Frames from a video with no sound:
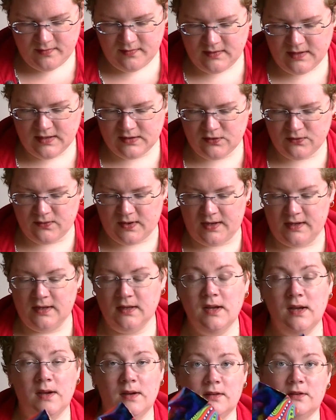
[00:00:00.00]
that's fine
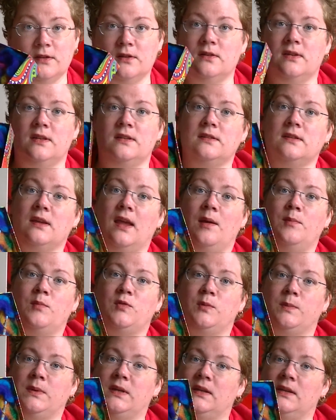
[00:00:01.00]
so this came
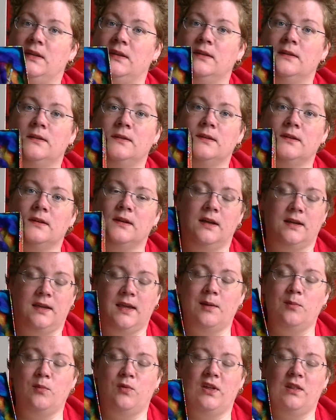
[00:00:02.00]
to me uh,
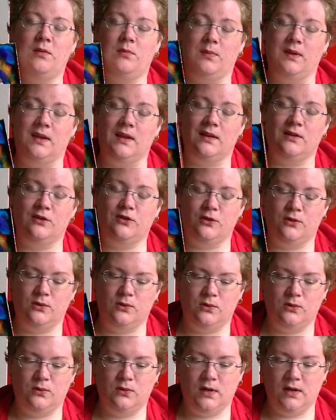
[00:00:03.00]
came with me
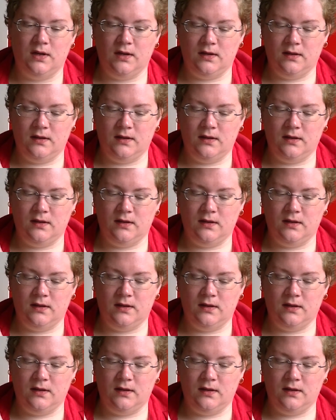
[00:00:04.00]
to uh,